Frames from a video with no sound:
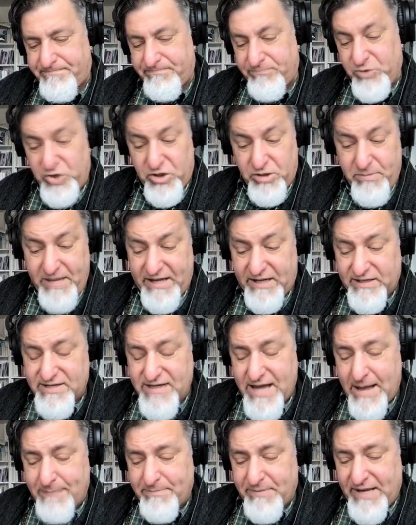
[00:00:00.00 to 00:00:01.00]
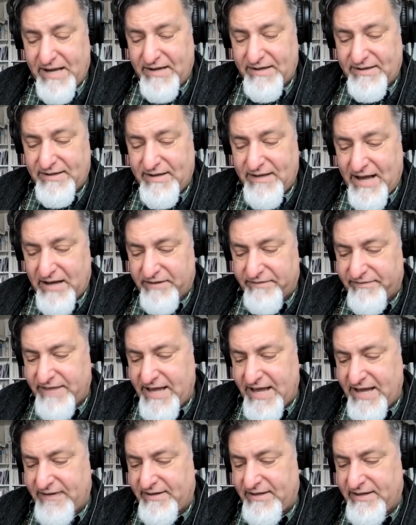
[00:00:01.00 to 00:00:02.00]
Could make a top knot out of
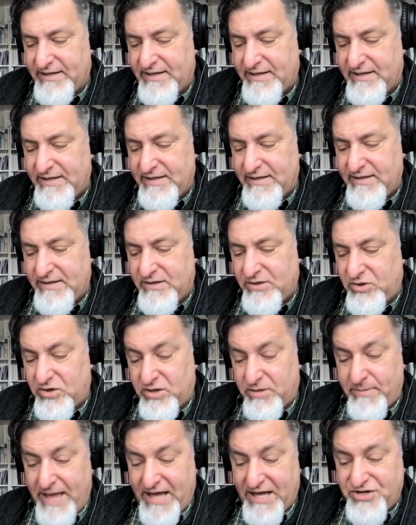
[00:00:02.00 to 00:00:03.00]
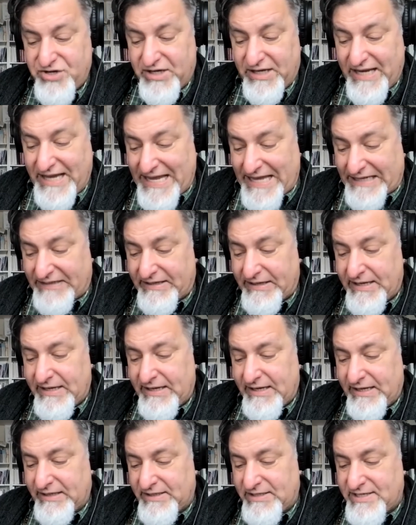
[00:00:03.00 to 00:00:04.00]
that. Could imagine it
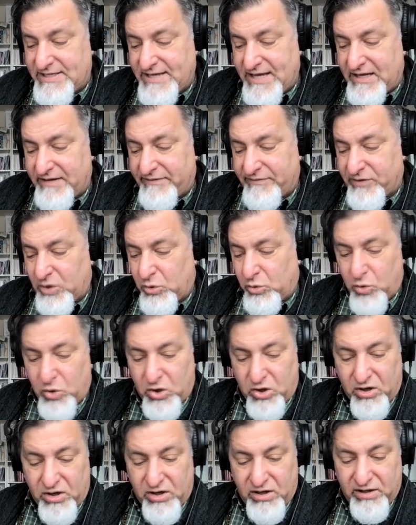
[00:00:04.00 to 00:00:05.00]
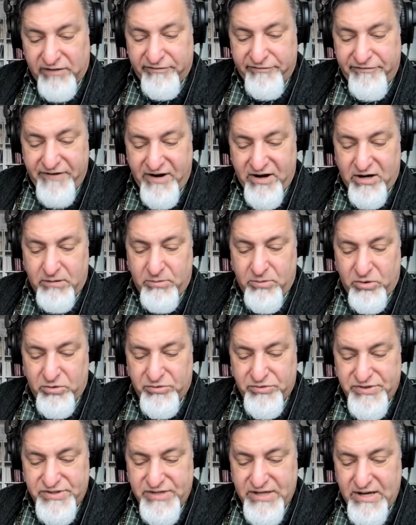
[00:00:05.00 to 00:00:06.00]
instead of a whirl of
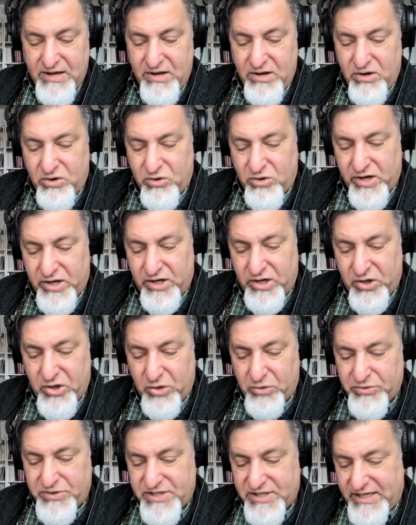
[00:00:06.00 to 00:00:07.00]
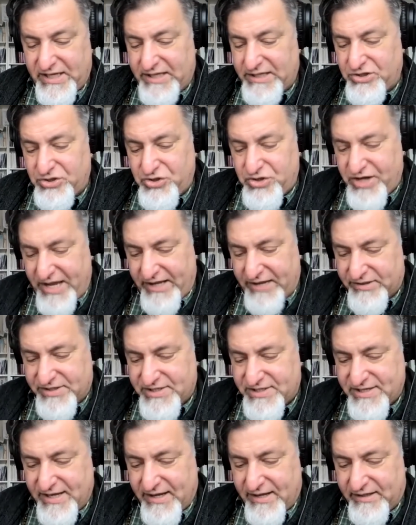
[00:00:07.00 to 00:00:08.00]
pheromones, or a goatskin jail
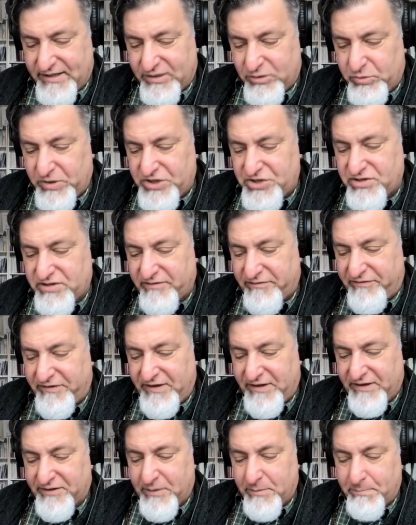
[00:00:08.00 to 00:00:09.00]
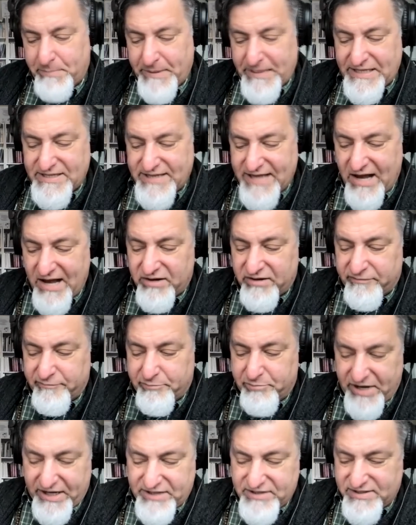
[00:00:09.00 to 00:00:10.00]
cell in which to feel the beatdown
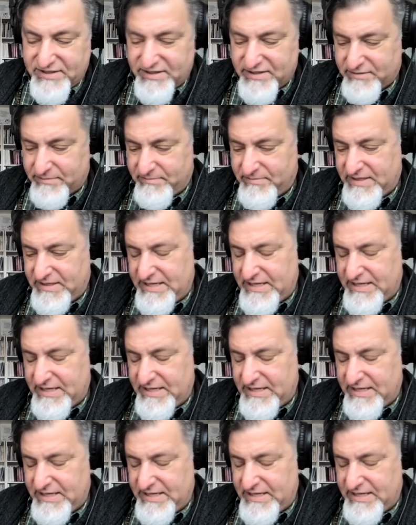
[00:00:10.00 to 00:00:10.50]
of bruxism.